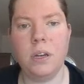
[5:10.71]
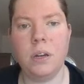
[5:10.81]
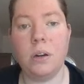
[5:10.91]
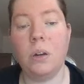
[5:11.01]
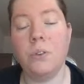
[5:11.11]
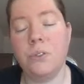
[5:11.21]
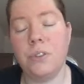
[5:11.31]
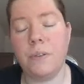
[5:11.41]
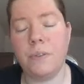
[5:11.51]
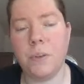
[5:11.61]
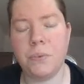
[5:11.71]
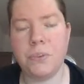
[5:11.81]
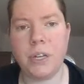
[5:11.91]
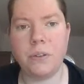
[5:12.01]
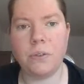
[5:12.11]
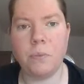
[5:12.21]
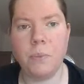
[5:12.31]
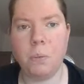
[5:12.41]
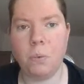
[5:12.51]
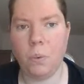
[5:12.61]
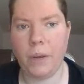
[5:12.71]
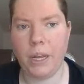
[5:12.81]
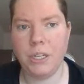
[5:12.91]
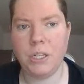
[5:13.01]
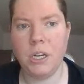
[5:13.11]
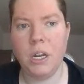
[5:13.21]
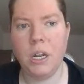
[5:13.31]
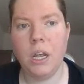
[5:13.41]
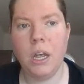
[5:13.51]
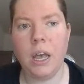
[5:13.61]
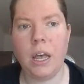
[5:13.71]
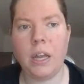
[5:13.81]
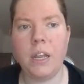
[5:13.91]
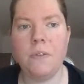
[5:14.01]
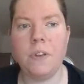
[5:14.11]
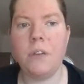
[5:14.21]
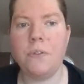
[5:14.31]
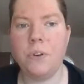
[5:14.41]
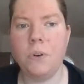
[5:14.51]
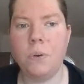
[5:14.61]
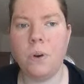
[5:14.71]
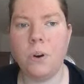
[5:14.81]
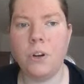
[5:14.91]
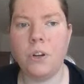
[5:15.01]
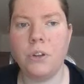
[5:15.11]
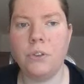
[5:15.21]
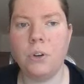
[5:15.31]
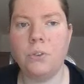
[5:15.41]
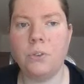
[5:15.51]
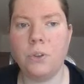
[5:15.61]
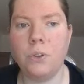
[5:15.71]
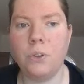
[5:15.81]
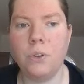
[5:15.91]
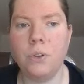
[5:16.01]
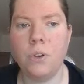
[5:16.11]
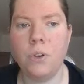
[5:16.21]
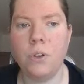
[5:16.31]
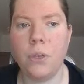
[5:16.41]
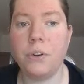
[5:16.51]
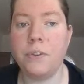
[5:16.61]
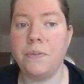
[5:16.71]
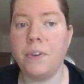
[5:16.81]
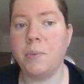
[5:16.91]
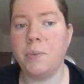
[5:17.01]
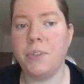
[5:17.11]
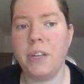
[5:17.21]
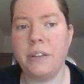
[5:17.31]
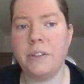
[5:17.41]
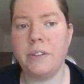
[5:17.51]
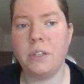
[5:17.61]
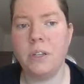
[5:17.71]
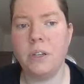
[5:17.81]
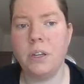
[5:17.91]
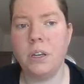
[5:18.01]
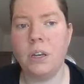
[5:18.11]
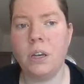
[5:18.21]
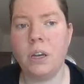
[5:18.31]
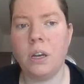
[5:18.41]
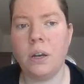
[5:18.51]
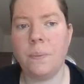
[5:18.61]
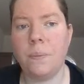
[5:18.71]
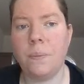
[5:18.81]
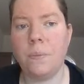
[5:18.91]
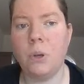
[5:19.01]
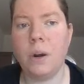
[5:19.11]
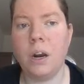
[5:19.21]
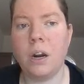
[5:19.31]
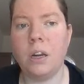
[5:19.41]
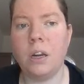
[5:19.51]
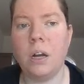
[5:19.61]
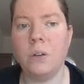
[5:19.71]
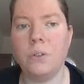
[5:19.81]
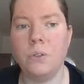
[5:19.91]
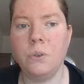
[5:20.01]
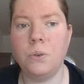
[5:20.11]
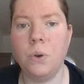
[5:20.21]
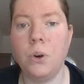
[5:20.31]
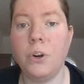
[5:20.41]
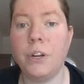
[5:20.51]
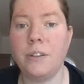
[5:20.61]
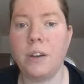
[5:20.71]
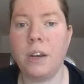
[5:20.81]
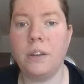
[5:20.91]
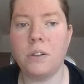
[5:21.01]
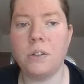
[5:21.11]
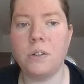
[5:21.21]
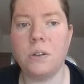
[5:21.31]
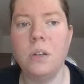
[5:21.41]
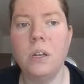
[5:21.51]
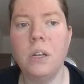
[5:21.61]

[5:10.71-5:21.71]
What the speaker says: close to 70% of minimum wage. And even if you earn the total 35%, you are allowed to earn in side hustle,